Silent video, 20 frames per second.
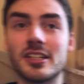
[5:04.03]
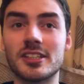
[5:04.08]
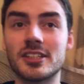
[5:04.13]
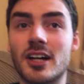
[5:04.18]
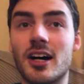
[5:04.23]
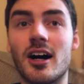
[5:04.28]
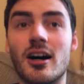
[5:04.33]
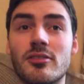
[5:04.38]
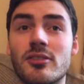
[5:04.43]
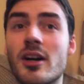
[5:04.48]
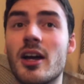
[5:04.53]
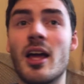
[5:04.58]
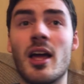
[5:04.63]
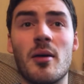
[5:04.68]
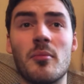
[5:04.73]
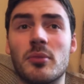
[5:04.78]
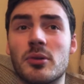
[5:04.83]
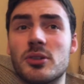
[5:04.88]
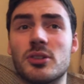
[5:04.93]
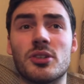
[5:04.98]
this half,
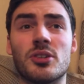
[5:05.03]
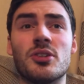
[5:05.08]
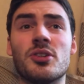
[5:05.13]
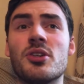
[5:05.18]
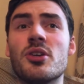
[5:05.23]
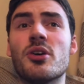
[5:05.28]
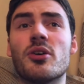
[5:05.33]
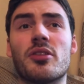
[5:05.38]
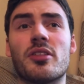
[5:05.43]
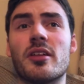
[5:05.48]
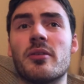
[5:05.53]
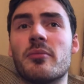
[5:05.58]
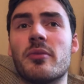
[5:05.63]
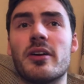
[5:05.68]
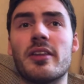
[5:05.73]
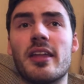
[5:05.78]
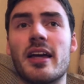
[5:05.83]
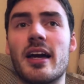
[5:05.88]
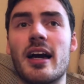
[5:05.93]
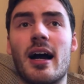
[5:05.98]
but done nothing
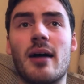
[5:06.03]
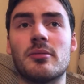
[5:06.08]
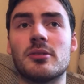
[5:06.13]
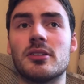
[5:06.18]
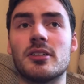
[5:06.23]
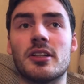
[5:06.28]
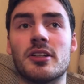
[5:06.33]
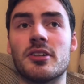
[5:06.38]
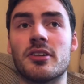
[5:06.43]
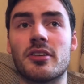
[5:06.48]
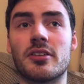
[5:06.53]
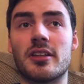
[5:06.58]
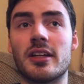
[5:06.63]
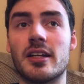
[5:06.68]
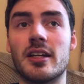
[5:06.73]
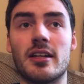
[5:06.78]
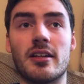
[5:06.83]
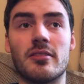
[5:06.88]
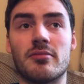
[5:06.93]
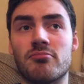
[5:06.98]
with it, absolutely
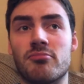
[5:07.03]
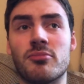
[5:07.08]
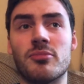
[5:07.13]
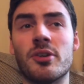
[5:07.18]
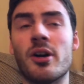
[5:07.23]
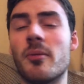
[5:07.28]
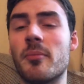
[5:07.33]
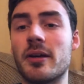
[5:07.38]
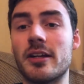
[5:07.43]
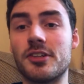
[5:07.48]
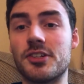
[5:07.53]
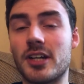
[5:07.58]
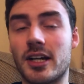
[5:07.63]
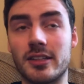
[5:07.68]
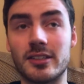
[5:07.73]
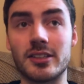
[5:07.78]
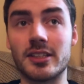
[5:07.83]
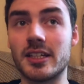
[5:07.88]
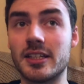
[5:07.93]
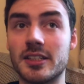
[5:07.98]
nothing, not many
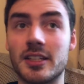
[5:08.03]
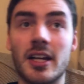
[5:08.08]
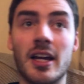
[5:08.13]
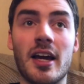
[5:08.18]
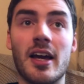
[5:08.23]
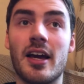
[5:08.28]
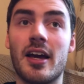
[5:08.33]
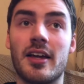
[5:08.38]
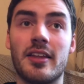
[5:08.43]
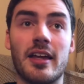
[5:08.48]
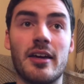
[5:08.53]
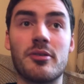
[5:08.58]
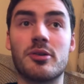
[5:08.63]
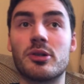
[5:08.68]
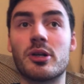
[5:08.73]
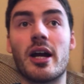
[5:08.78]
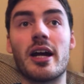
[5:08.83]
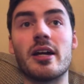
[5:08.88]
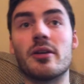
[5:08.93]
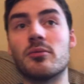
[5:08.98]
chances. They've
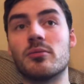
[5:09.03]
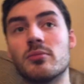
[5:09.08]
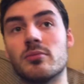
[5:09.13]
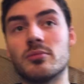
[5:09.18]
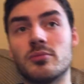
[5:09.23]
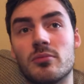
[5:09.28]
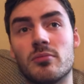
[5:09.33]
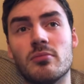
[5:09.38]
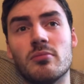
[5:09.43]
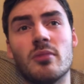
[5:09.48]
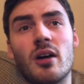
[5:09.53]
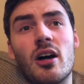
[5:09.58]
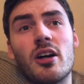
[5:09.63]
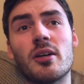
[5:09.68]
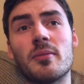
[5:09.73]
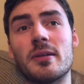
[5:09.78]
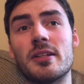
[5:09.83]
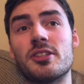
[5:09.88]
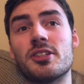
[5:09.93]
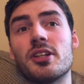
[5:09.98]
created
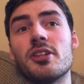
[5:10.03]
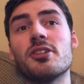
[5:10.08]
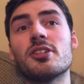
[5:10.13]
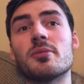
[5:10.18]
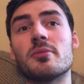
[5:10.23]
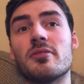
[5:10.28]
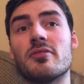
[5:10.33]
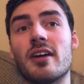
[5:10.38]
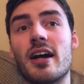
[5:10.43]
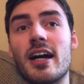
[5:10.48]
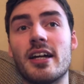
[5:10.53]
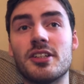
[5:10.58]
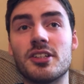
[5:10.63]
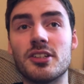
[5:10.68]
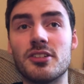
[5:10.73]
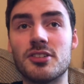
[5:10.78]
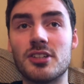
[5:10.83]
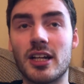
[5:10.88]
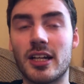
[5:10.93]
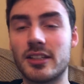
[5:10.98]
arguably two, to be fair,
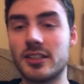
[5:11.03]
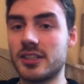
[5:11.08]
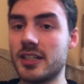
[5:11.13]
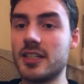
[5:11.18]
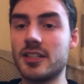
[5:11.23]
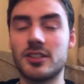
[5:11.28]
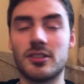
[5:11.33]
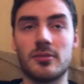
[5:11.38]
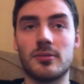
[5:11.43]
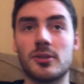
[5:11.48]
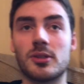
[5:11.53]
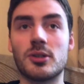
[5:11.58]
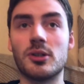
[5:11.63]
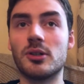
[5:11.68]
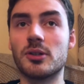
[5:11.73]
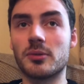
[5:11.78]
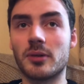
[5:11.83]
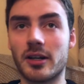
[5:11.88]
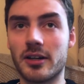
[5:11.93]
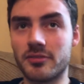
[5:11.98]
two chances,
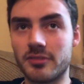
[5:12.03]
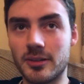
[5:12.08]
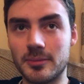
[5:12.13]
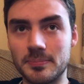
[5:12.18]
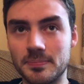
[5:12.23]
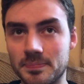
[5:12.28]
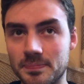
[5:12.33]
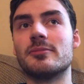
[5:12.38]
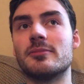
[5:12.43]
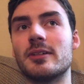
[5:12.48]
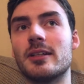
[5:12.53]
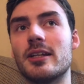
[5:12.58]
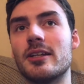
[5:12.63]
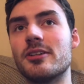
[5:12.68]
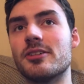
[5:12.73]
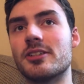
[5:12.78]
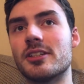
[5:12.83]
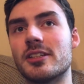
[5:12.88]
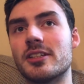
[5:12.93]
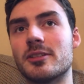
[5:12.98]
scored one of them, we're
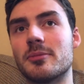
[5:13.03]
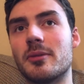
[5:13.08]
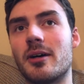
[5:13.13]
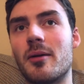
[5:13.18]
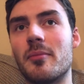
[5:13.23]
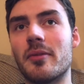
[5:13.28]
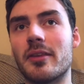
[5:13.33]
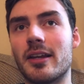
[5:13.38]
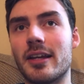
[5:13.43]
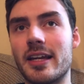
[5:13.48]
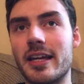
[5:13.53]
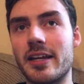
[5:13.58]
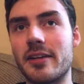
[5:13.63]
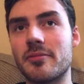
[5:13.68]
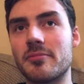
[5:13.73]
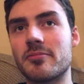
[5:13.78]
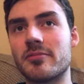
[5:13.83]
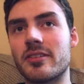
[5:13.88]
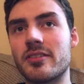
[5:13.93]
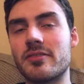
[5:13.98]
losing to bottom of the league,
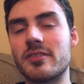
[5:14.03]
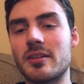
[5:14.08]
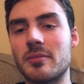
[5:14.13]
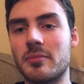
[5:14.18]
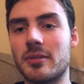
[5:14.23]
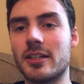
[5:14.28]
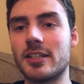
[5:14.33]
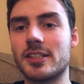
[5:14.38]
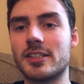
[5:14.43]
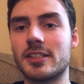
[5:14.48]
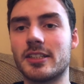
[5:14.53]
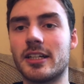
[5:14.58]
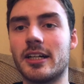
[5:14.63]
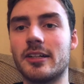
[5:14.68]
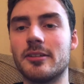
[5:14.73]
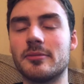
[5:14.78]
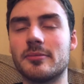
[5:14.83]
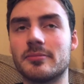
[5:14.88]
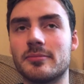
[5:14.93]
15 minutes to go.